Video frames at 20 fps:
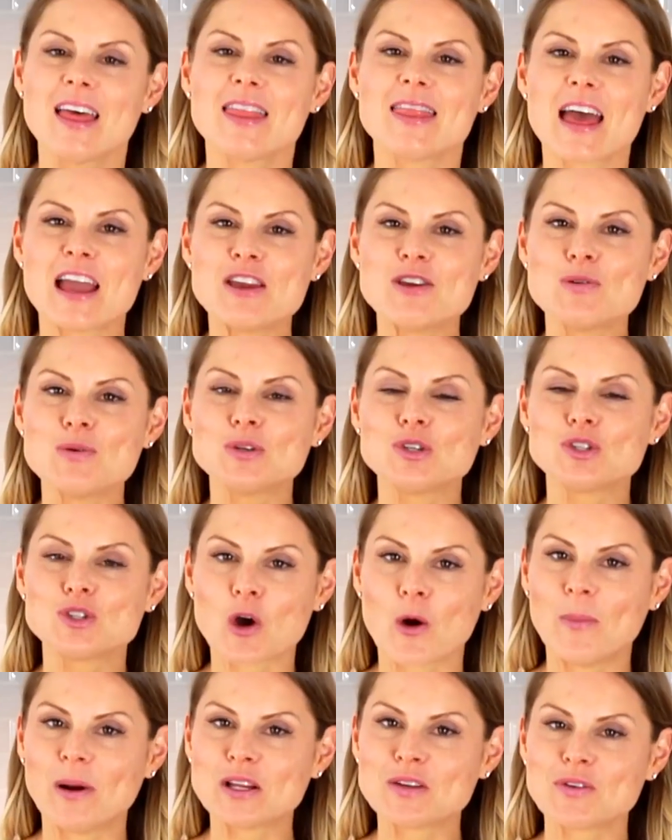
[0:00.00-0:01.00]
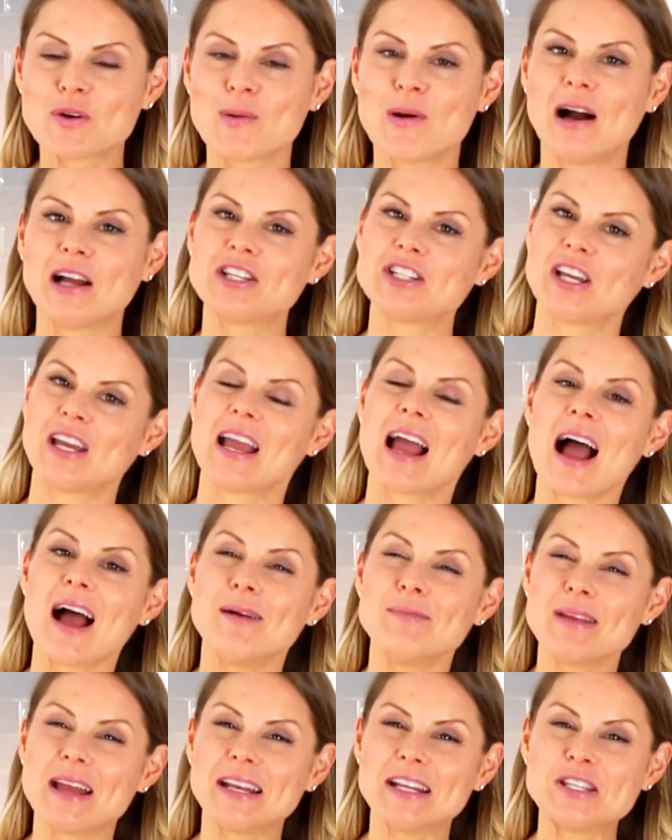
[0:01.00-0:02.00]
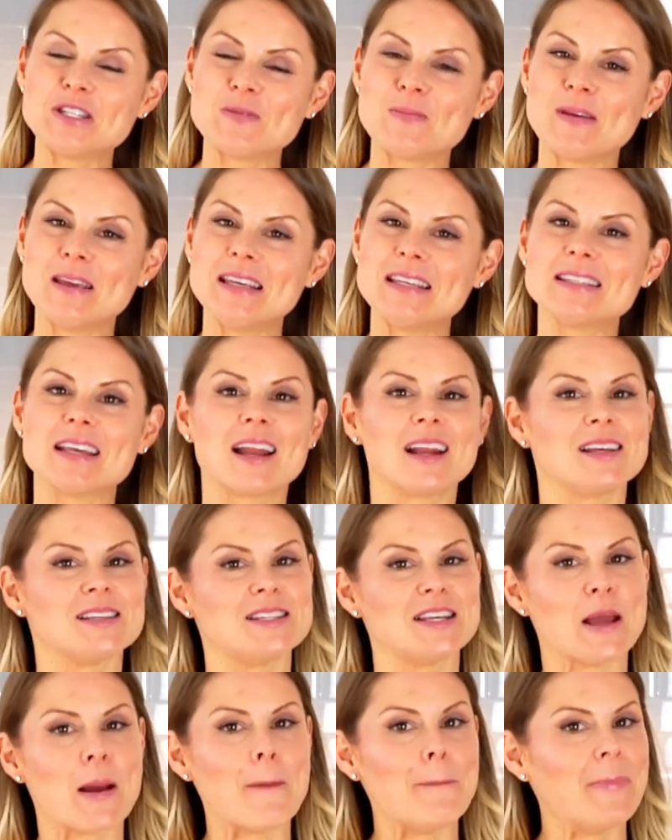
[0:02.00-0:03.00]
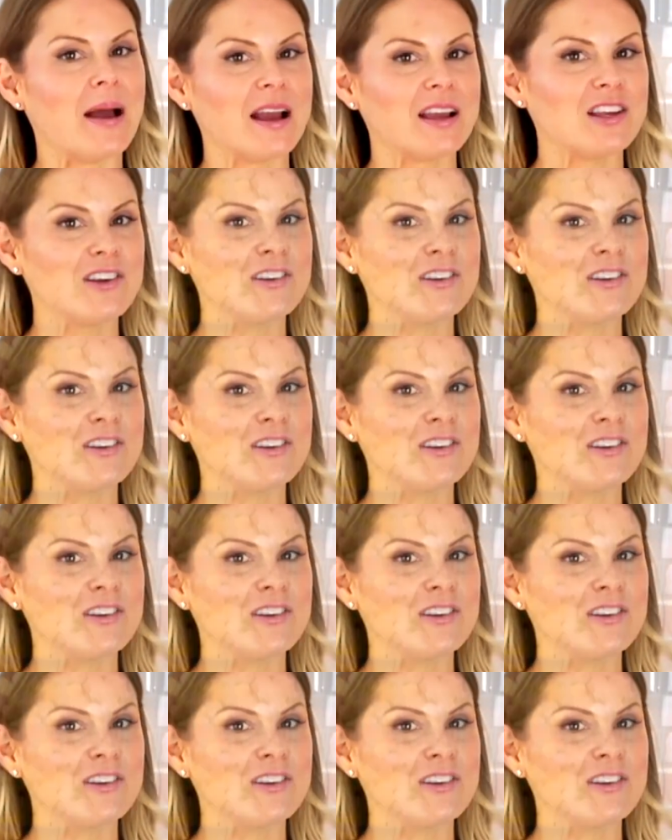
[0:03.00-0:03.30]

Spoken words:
Thank you so much for watching. I'm Danny Spies, and I'll see you back